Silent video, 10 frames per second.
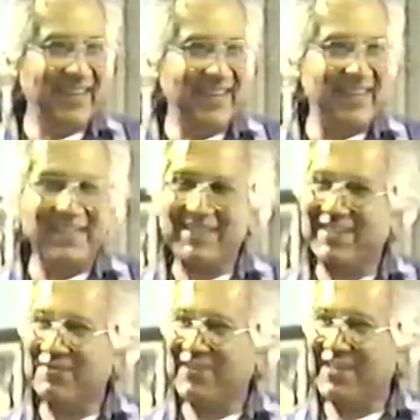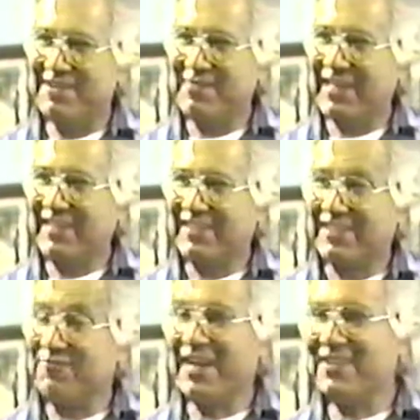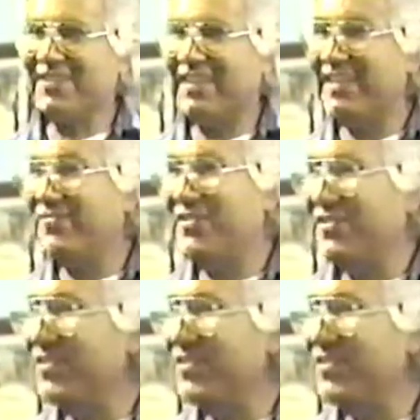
and he says, well, I might. I said, well, okay, if you